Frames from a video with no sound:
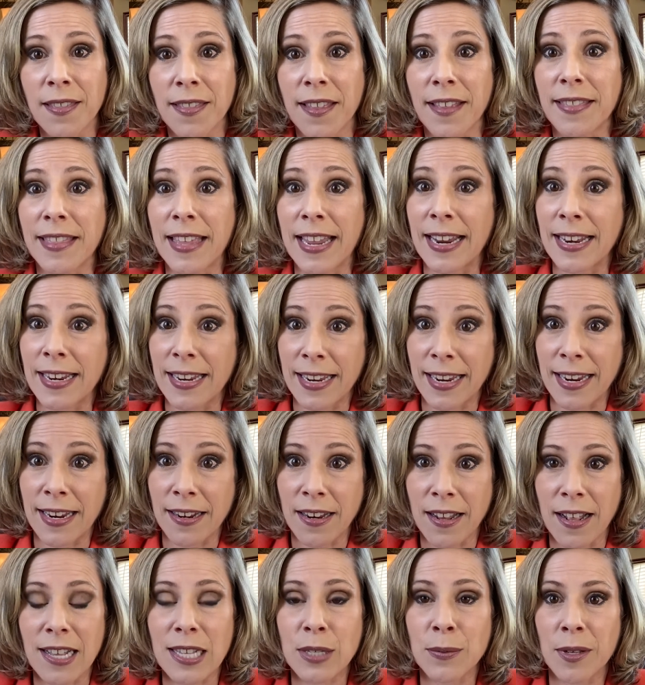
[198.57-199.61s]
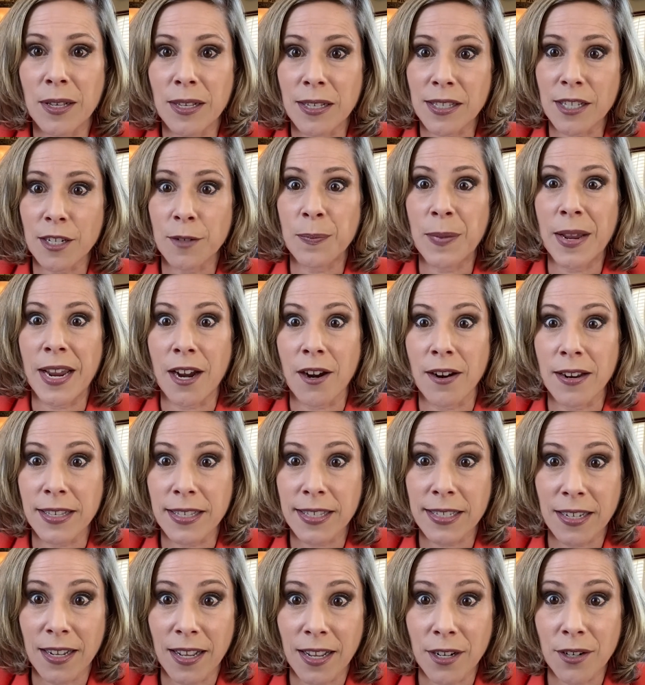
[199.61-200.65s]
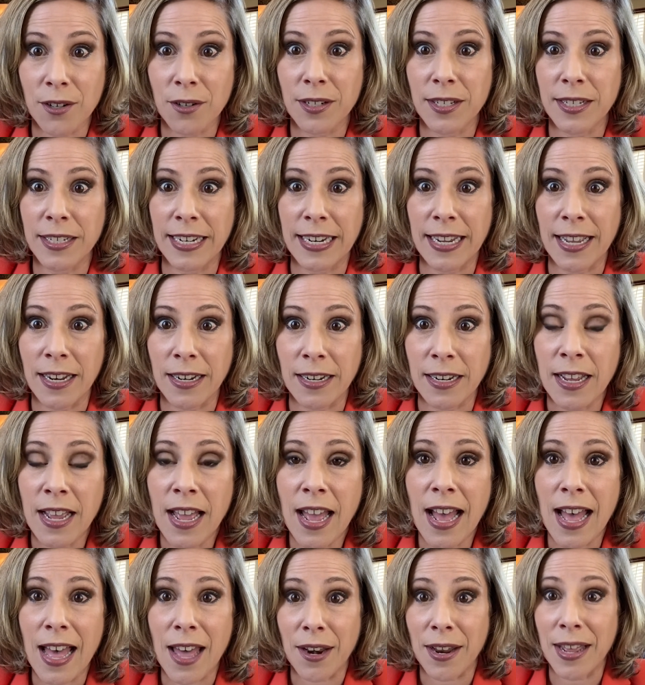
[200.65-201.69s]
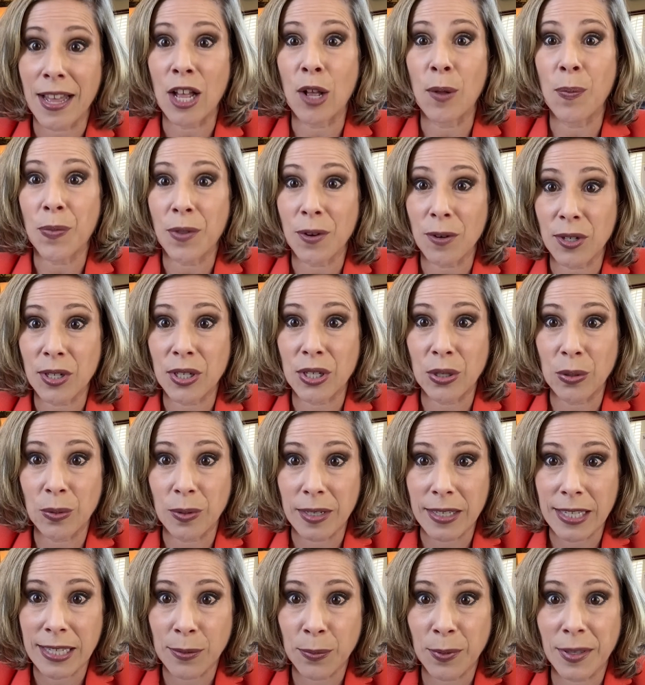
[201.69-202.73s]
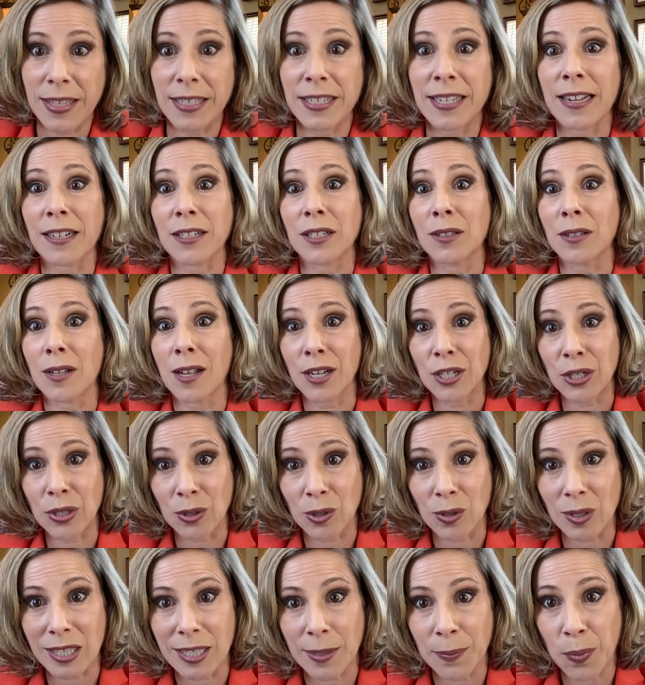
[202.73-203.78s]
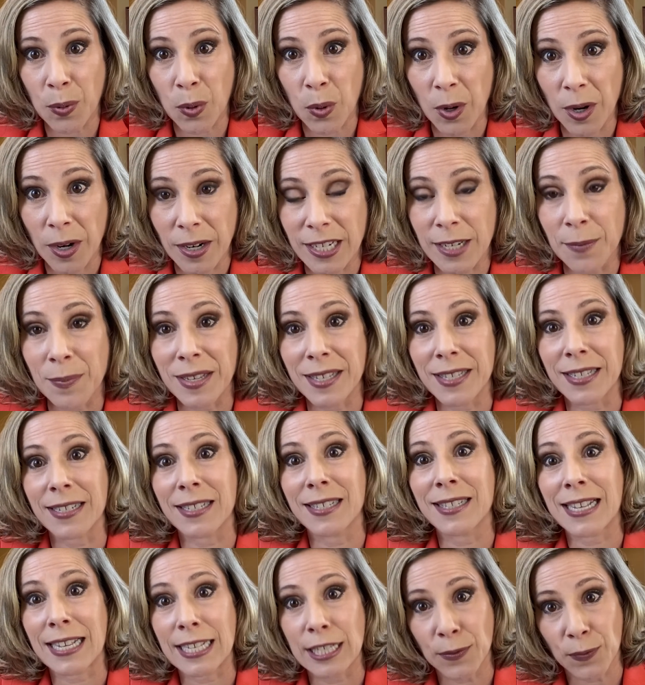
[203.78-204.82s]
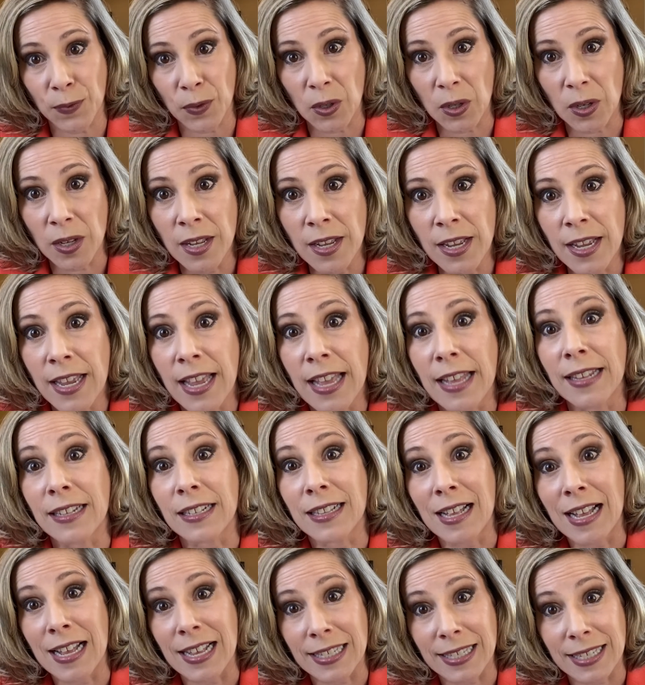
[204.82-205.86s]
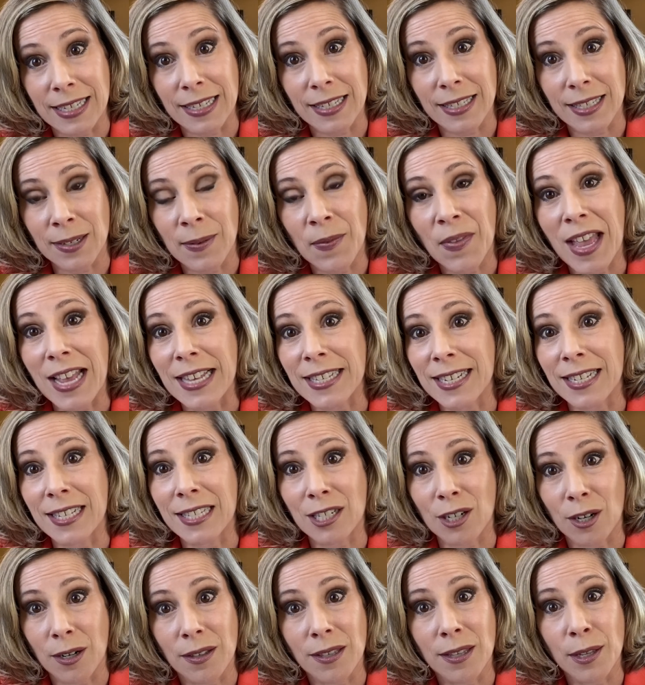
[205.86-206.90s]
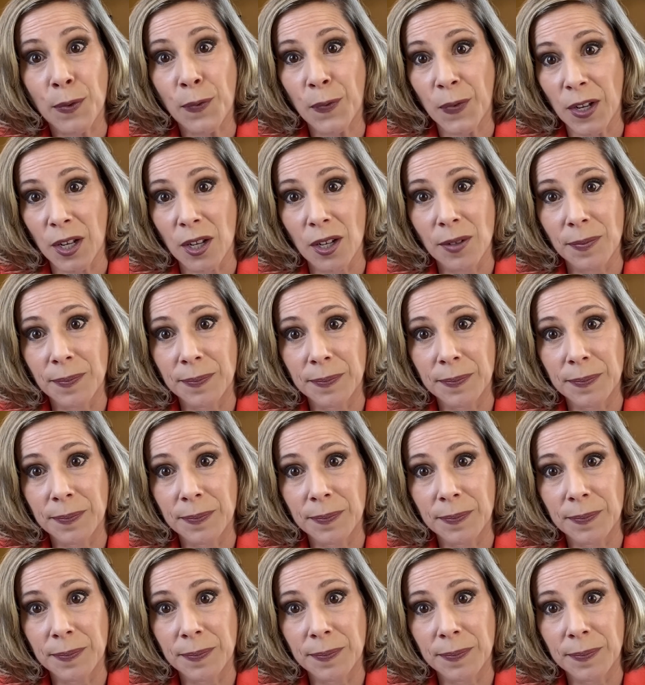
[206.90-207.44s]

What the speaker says: that they need, as well as their parents to understand how to help their students with the technological support to be successful in classes as they start in the fall.